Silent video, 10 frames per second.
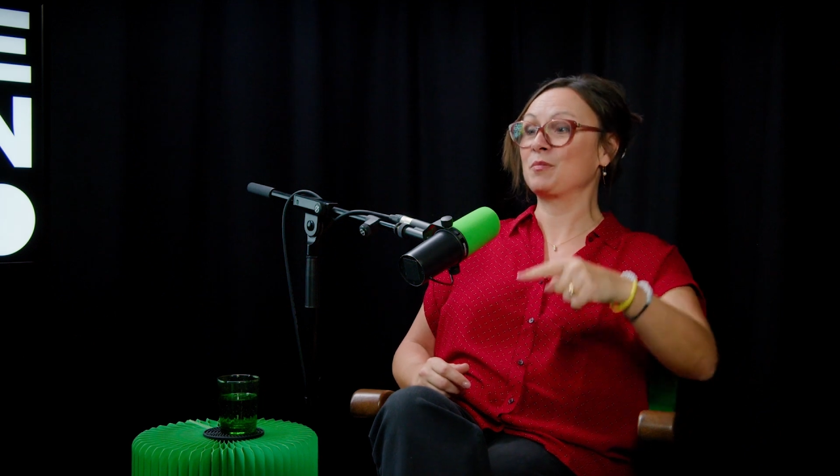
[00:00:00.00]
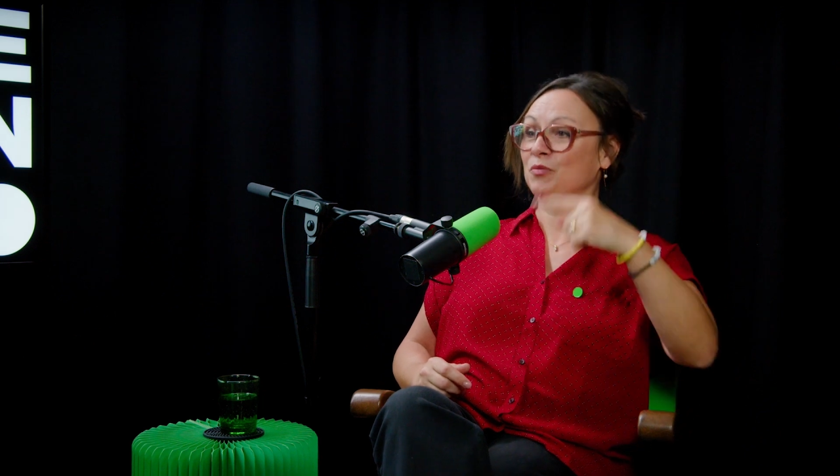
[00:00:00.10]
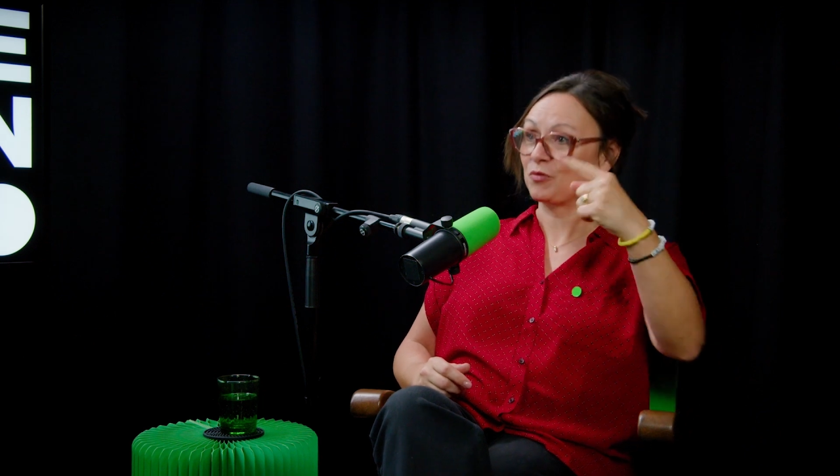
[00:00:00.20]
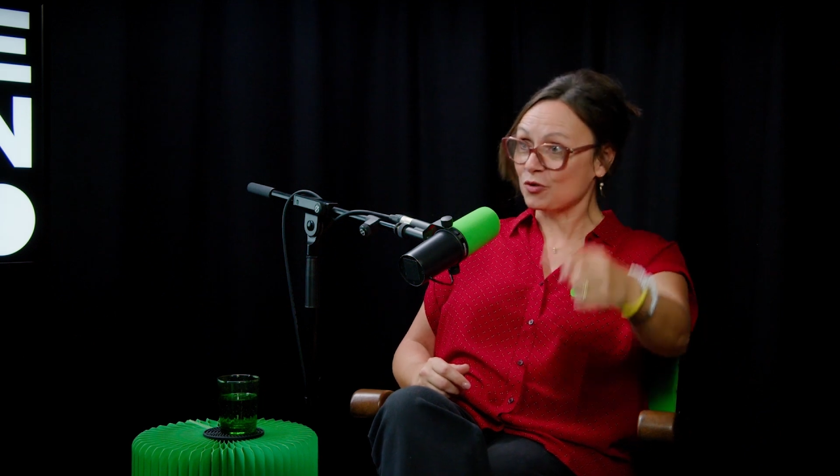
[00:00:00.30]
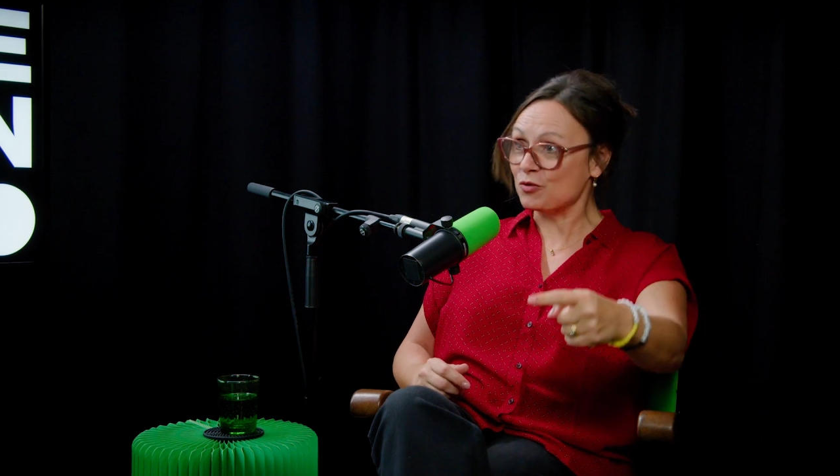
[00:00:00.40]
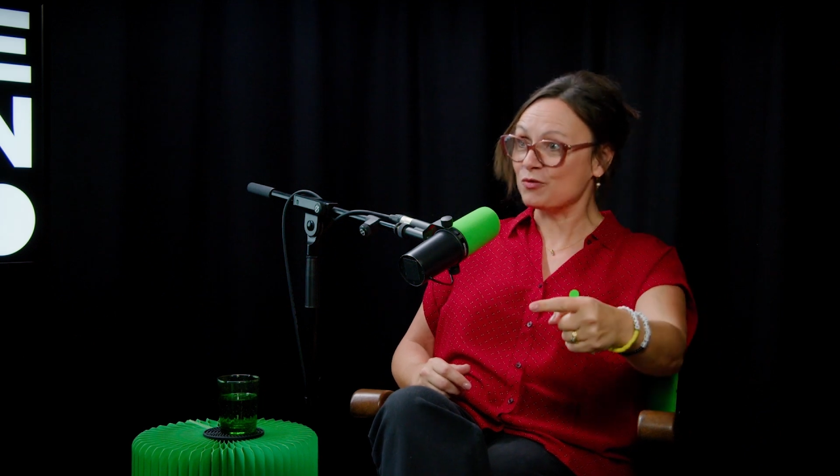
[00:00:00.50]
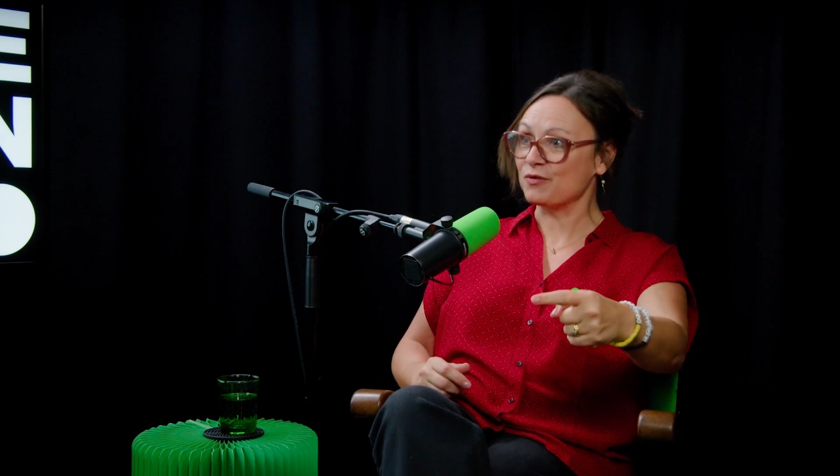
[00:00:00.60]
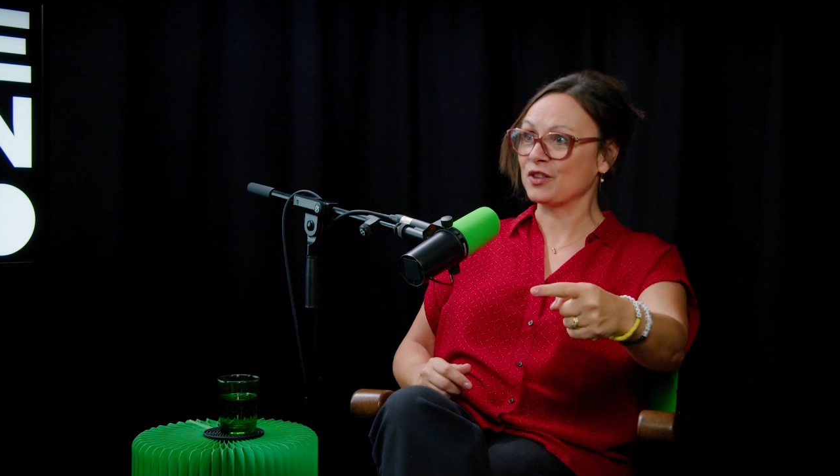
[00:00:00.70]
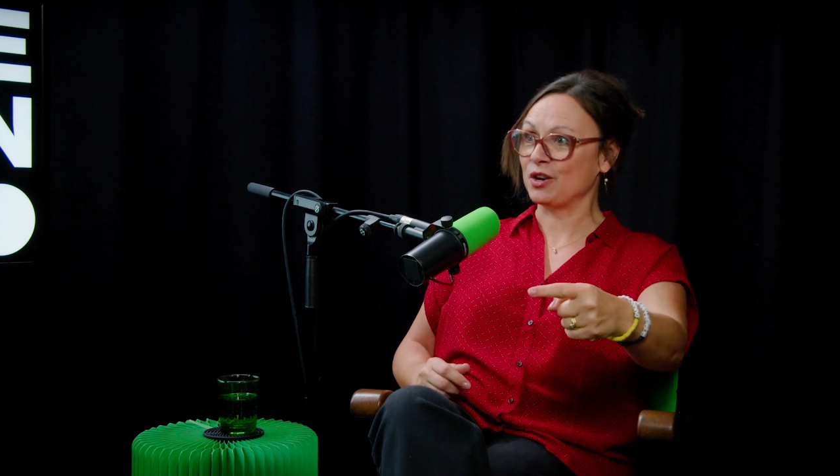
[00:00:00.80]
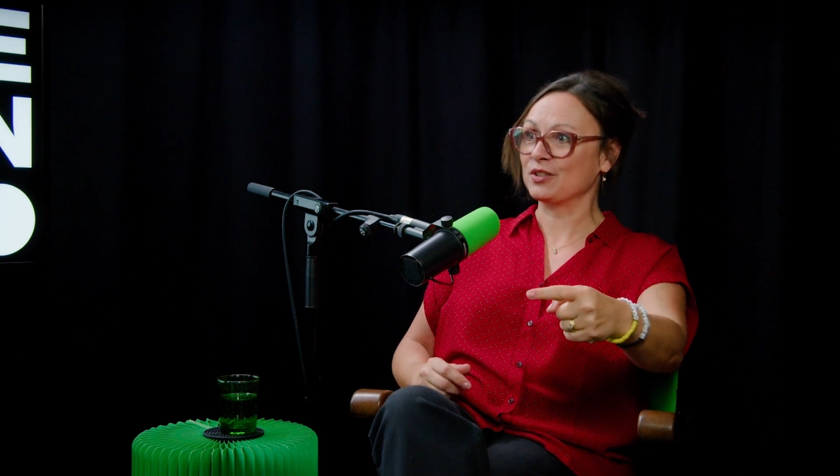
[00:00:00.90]

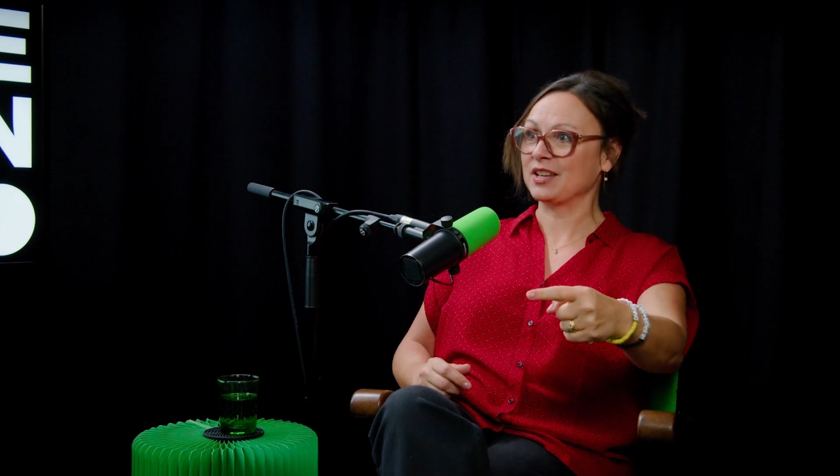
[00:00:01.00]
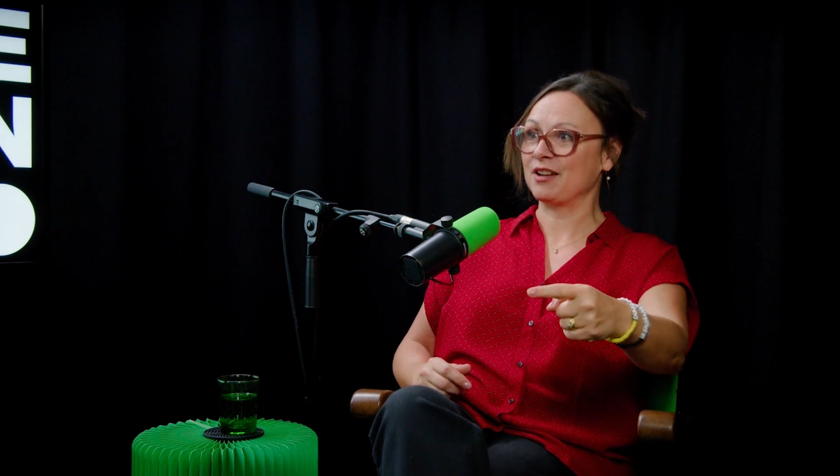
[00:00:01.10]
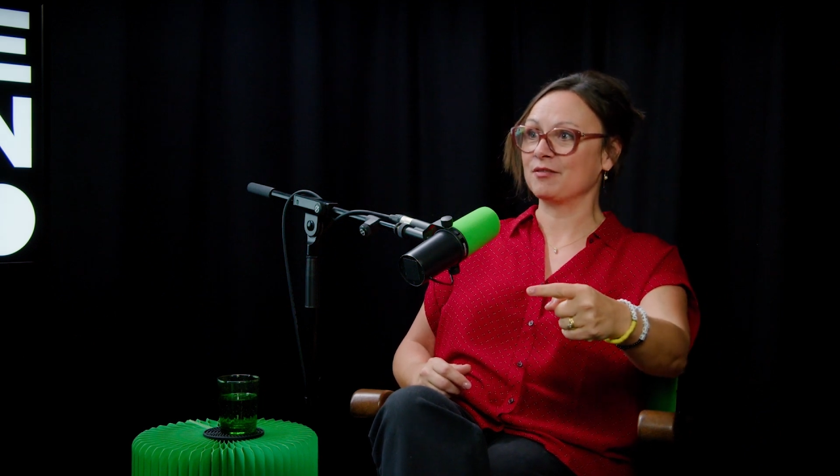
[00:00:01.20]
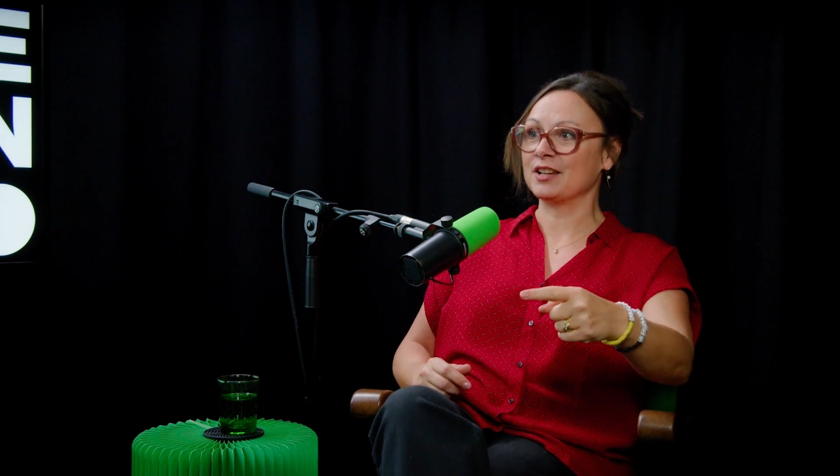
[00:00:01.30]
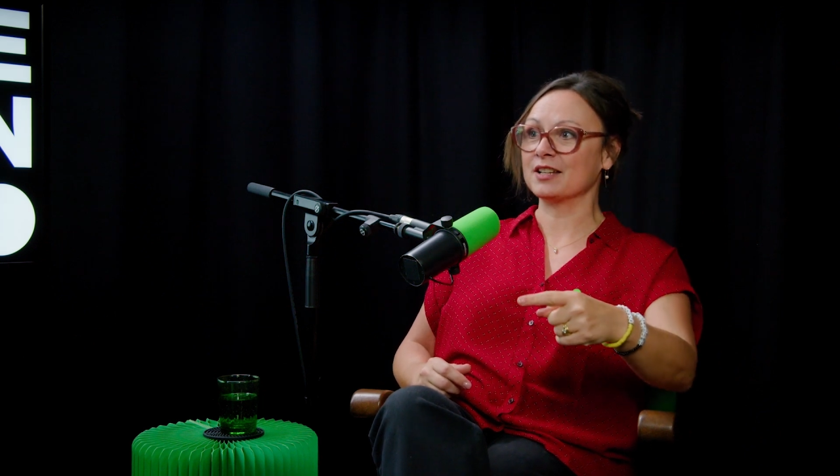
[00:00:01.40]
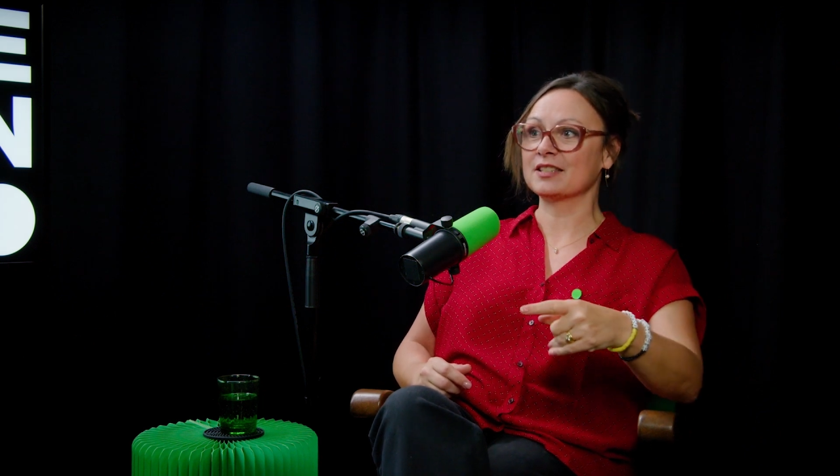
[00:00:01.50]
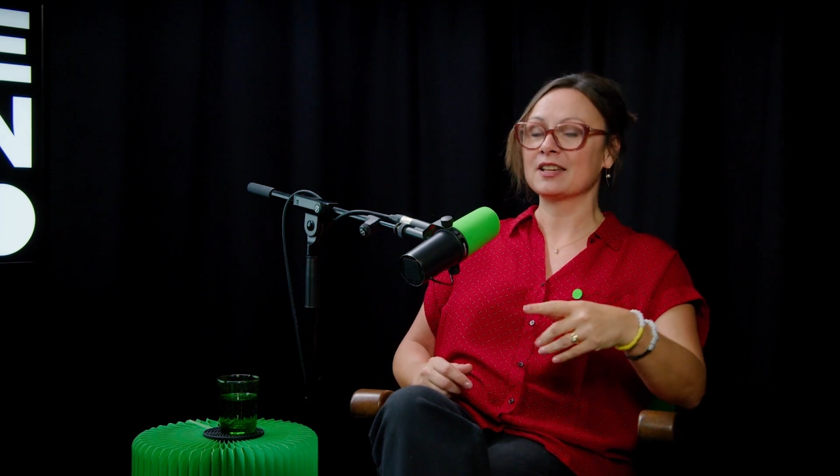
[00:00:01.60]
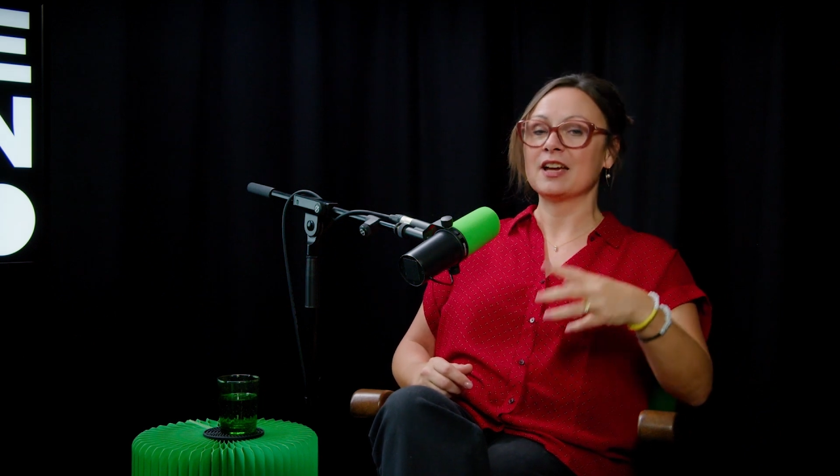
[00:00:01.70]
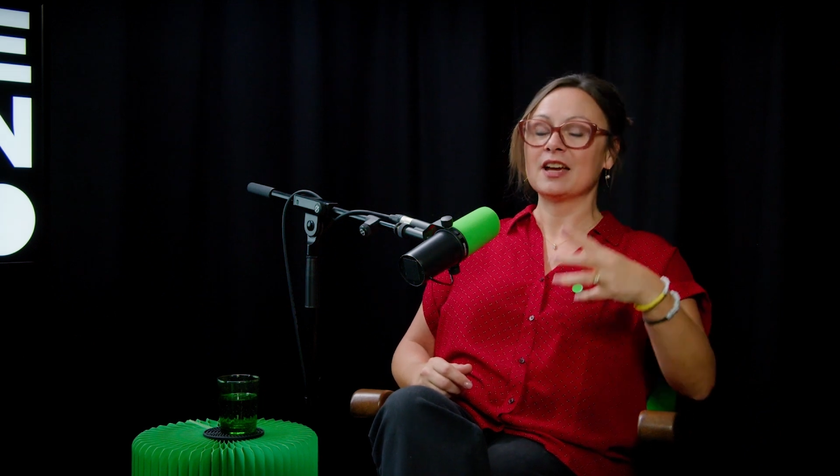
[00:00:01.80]
improve those areas.